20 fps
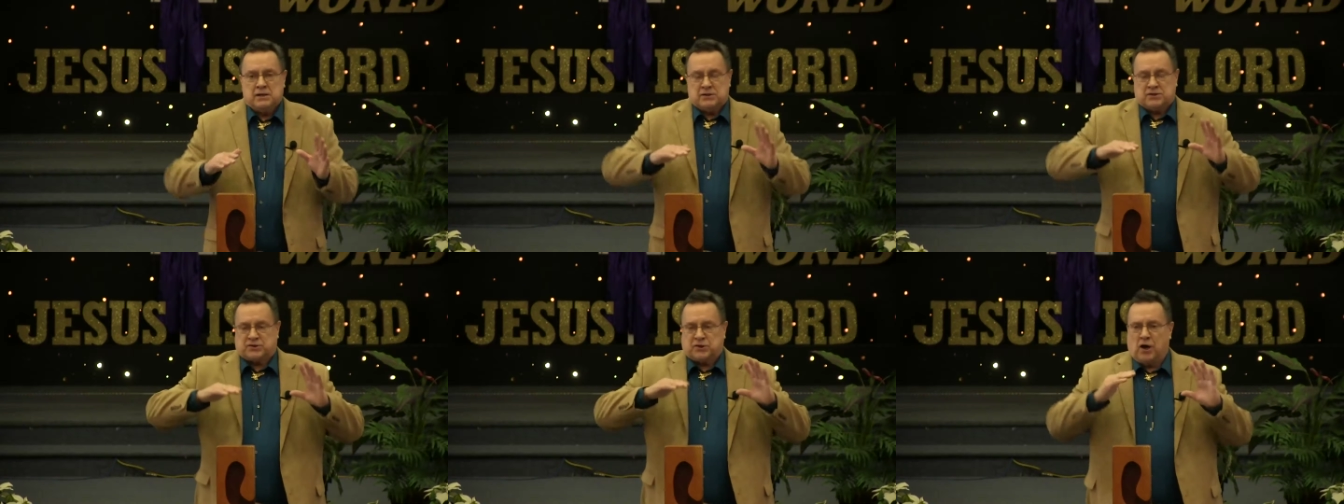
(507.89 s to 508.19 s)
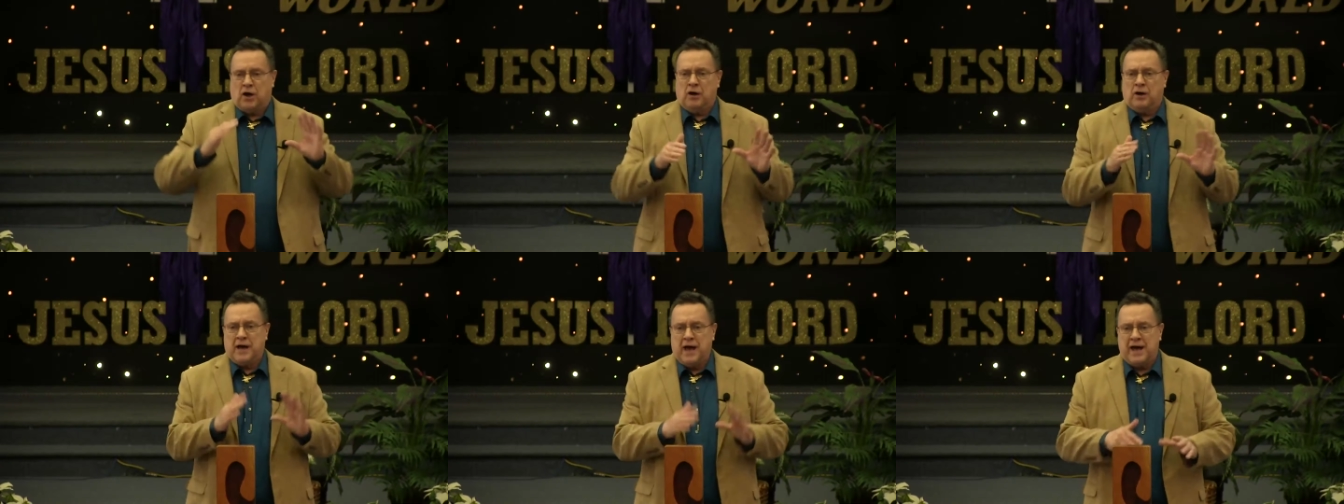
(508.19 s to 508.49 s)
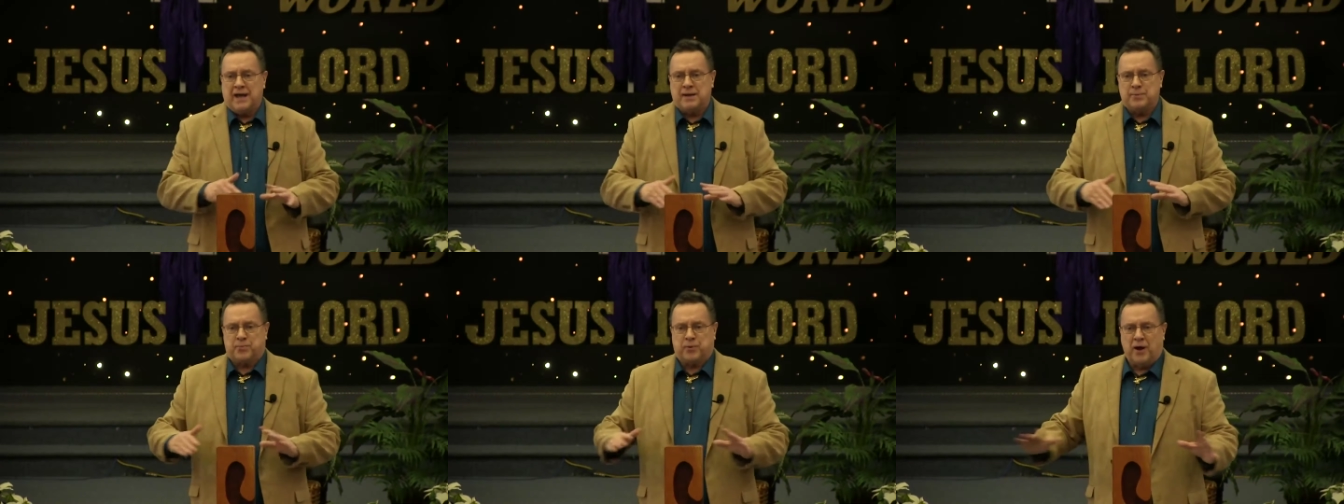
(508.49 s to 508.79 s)
Saul
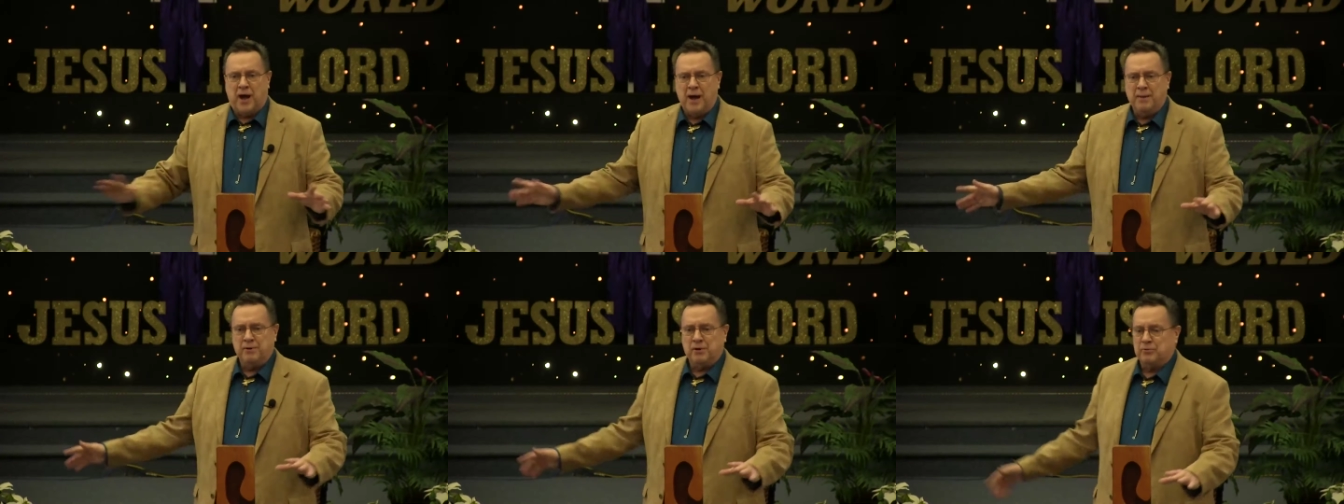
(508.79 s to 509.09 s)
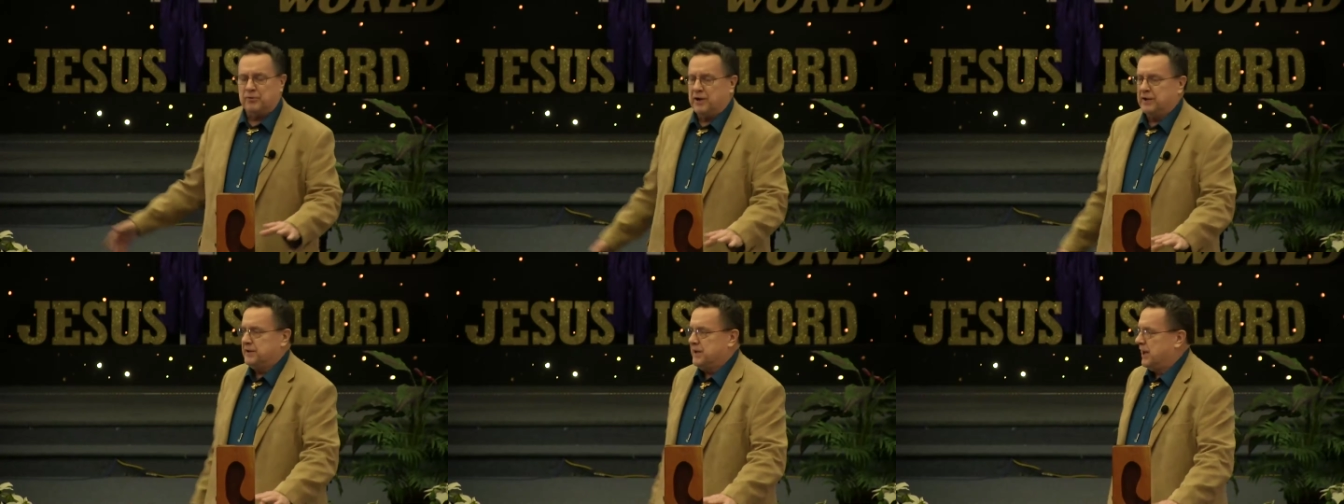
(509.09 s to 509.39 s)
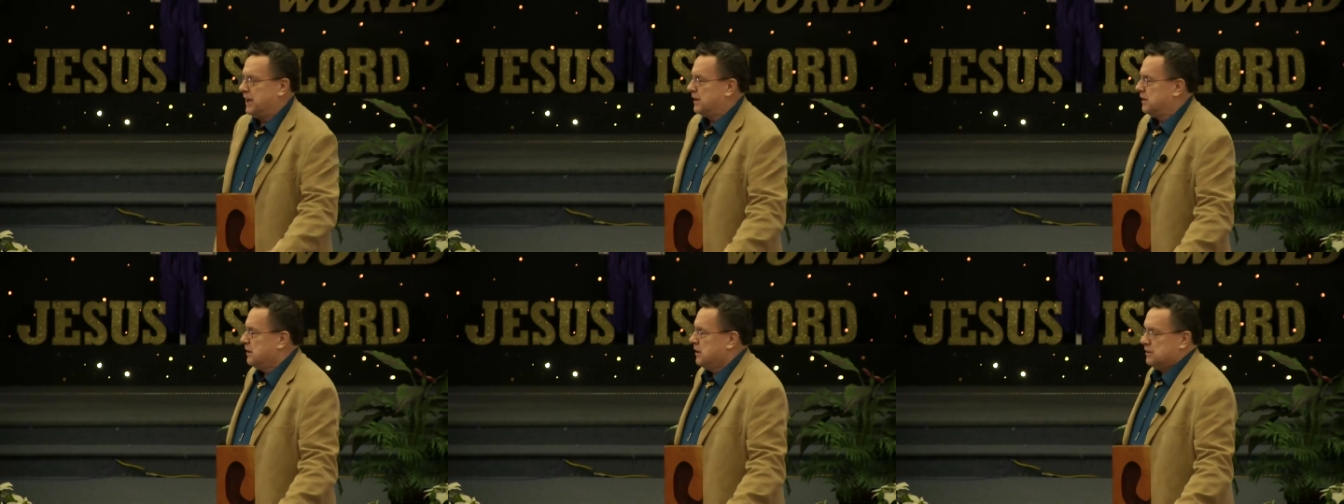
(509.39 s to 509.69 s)
had a problem right
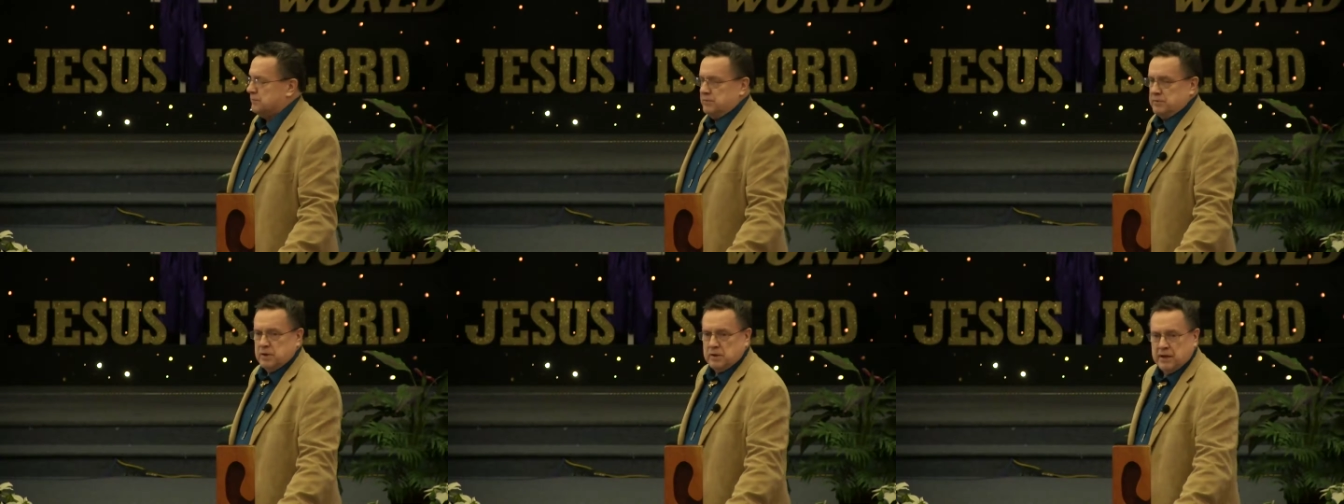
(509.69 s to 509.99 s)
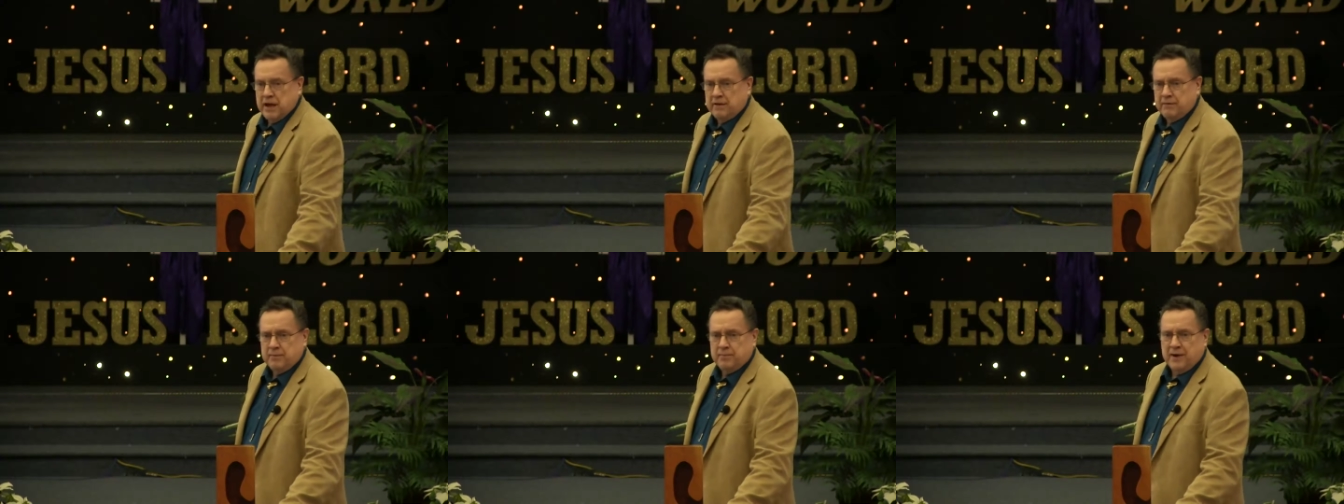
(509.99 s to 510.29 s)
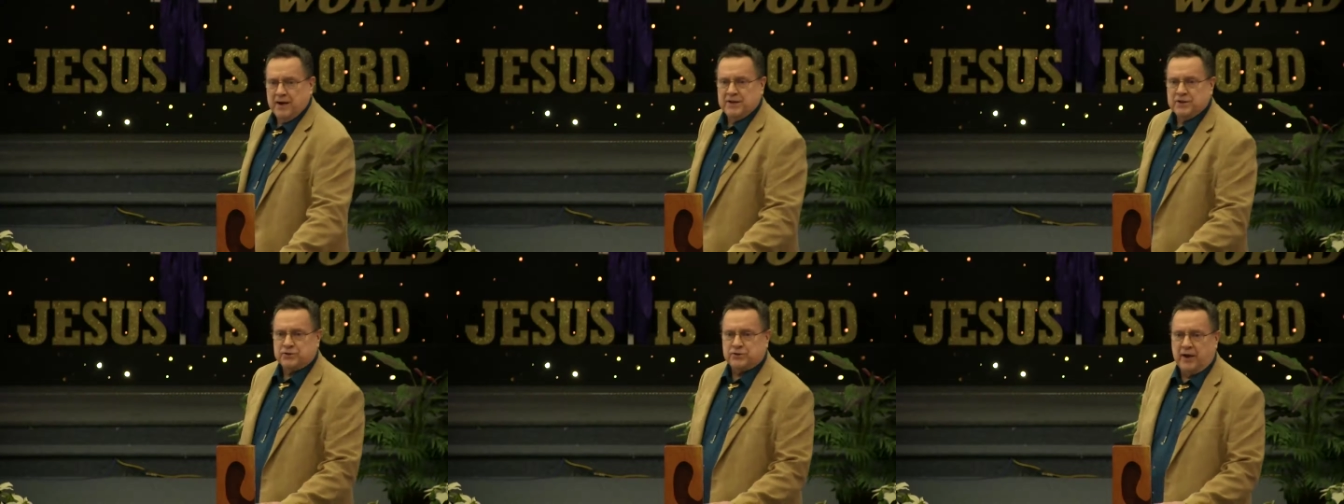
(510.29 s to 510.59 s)
now.
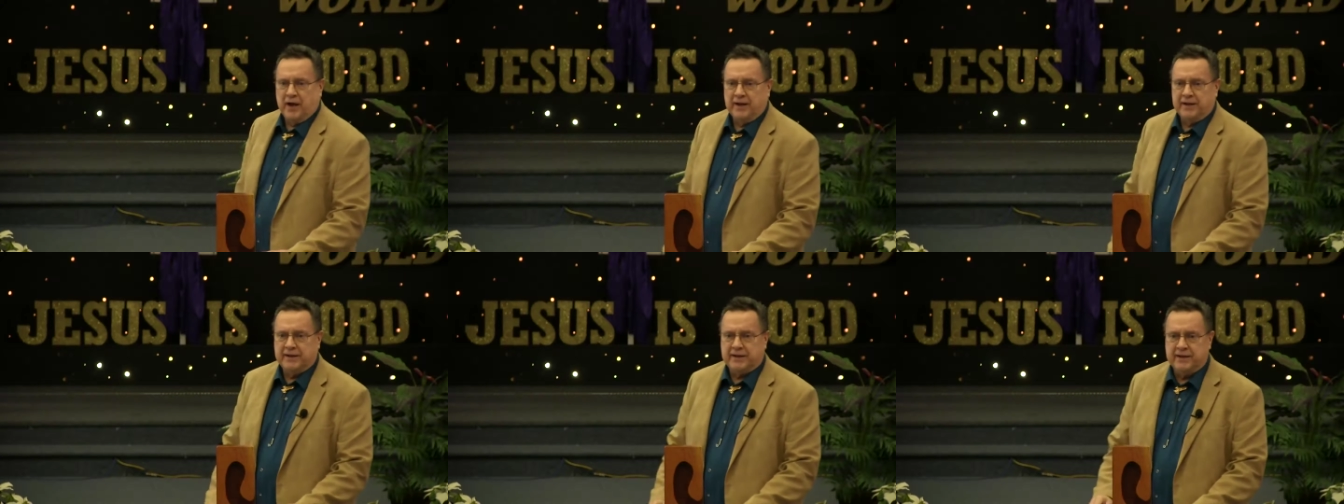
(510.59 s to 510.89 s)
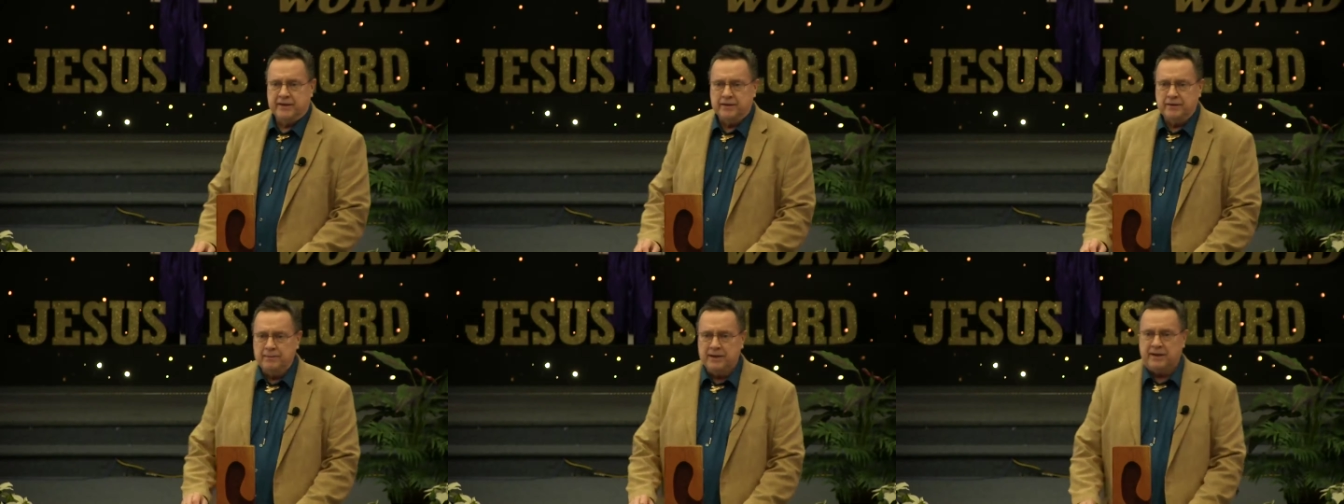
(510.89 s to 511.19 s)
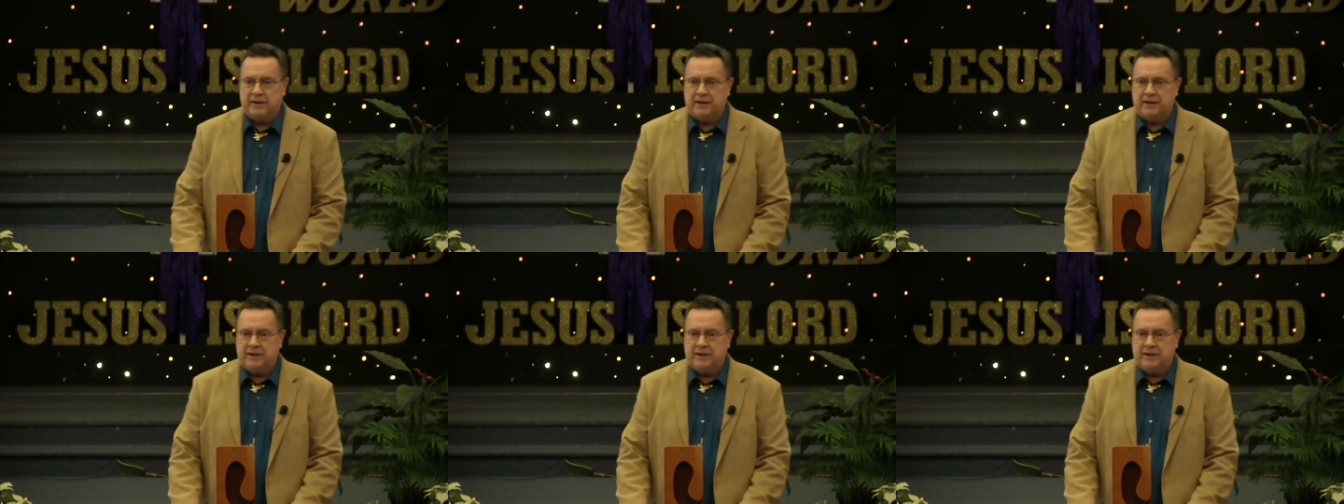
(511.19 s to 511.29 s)
Everybody's trying to kill me.